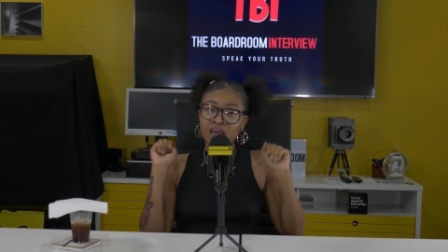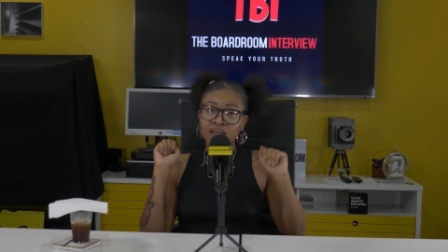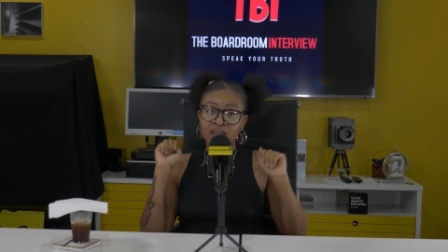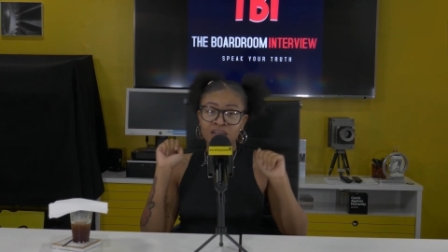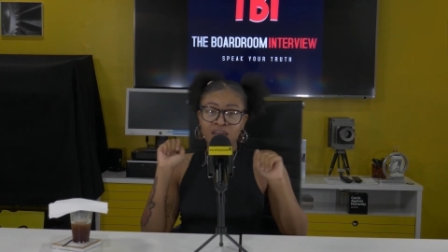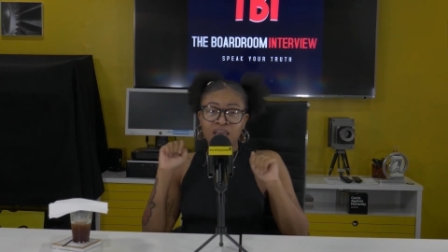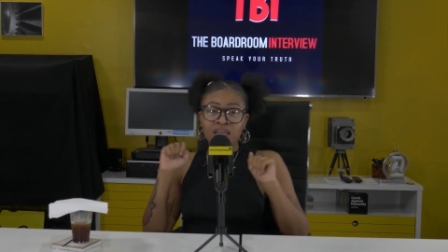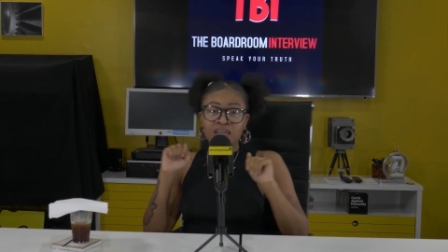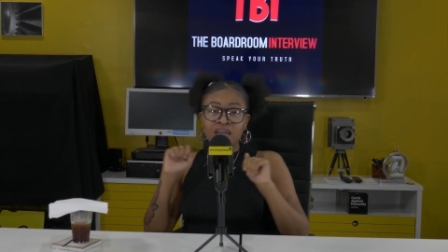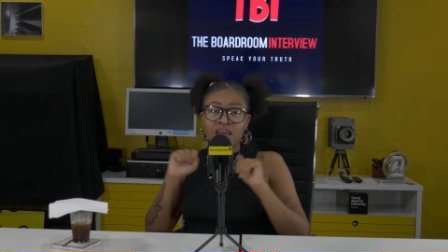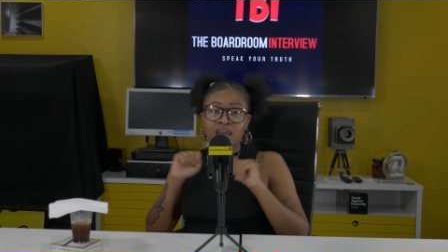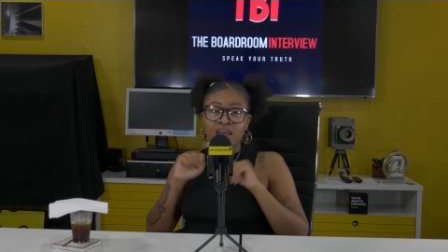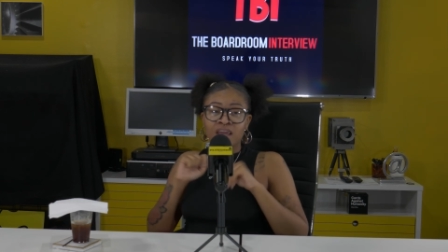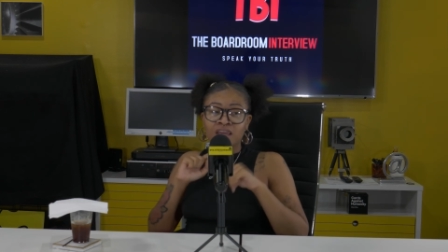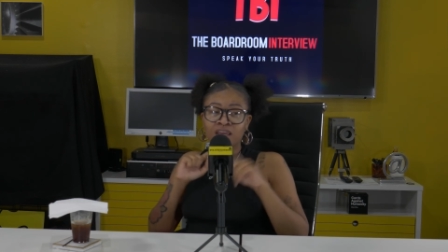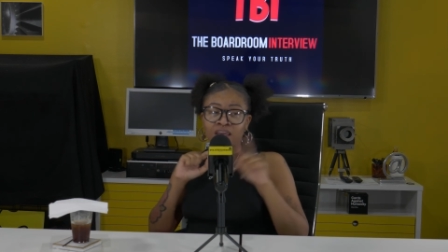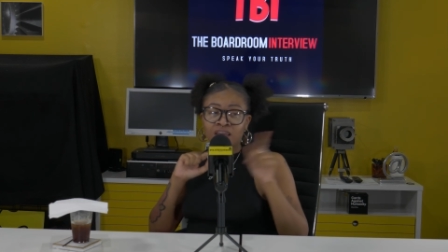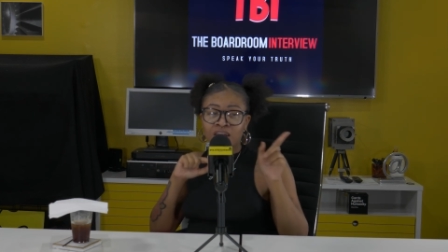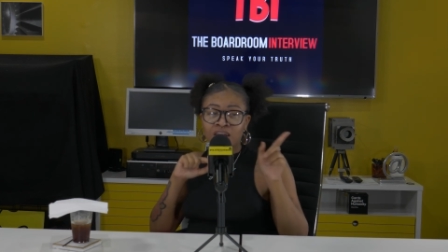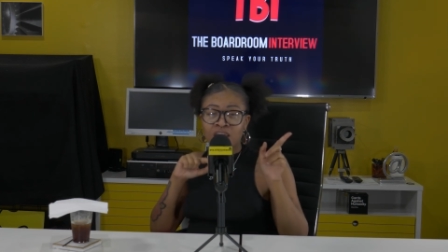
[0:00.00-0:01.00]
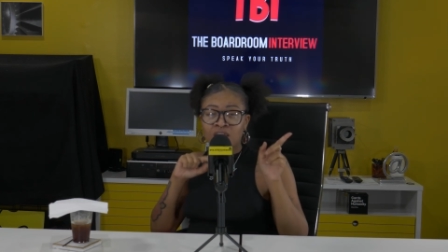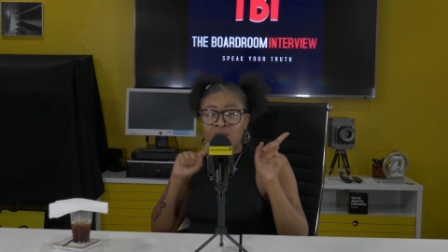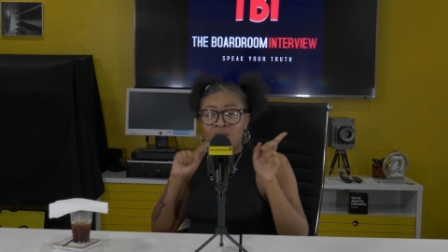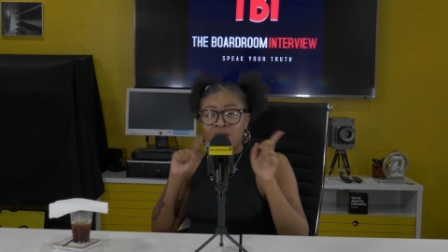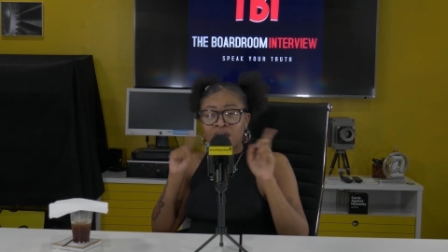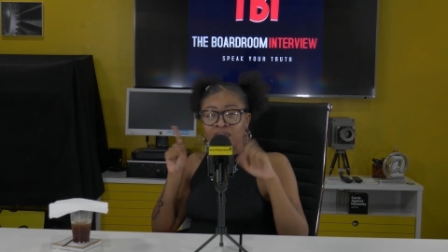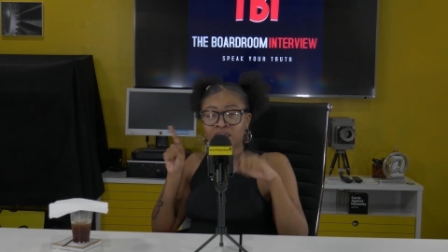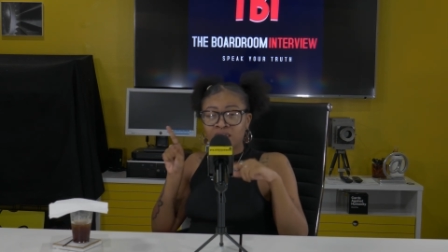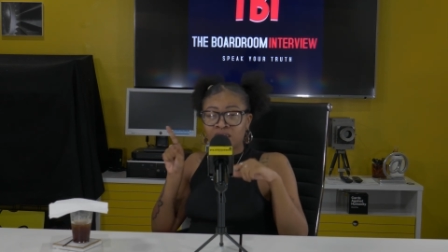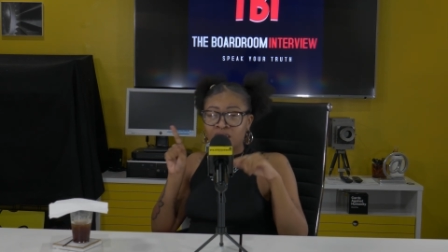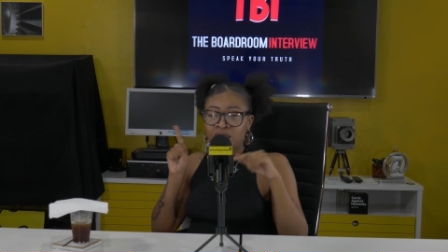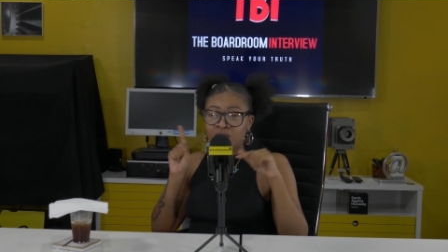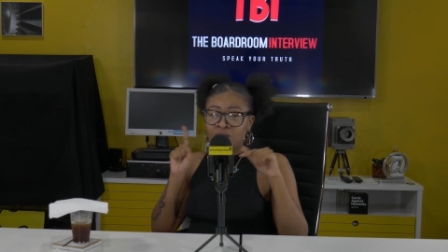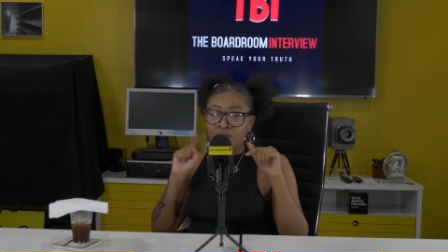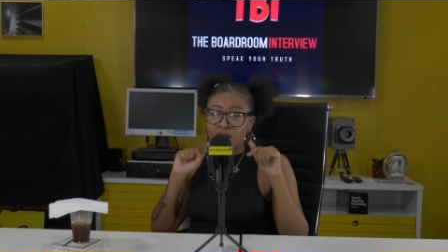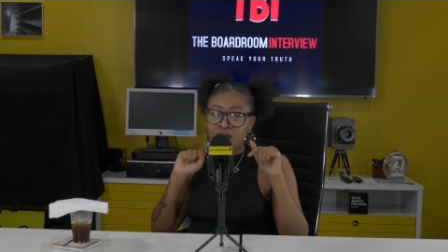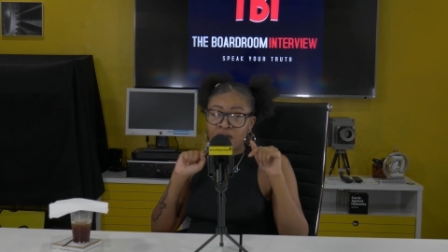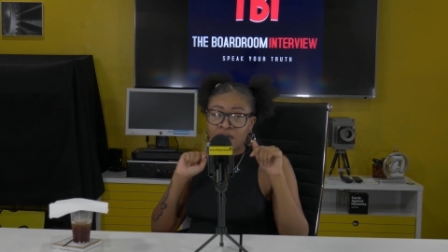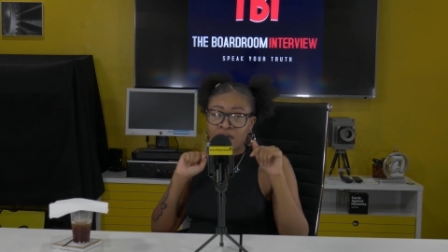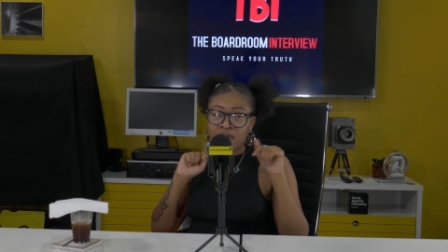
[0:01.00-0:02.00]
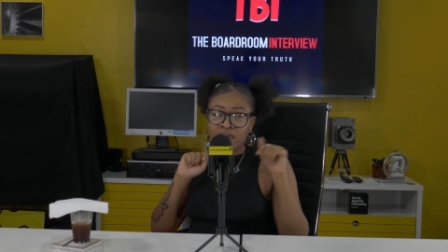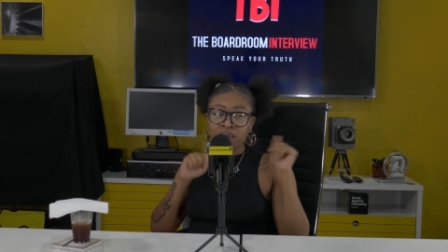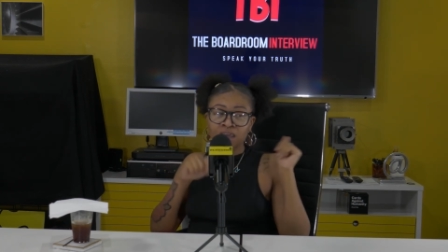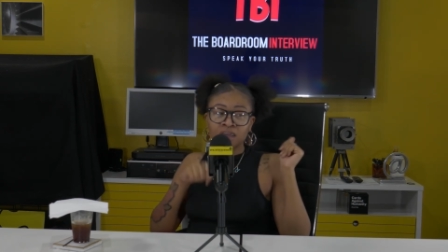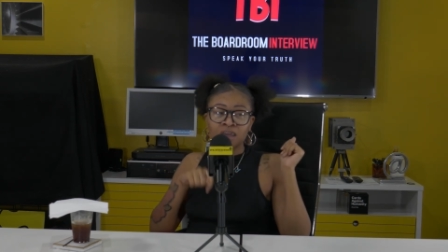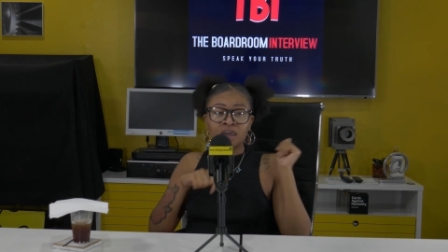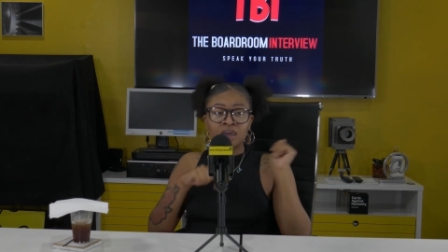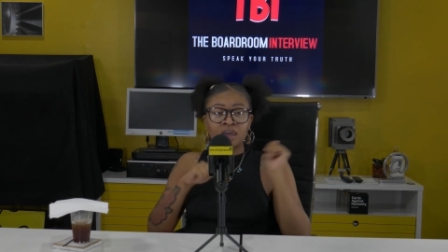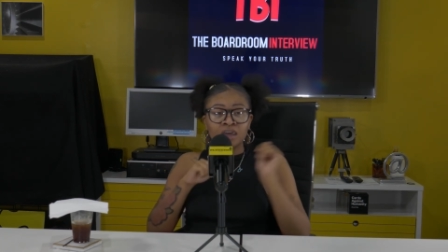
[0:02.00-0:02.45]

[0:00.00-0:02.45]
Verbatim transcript: Nay nay n a y n a y.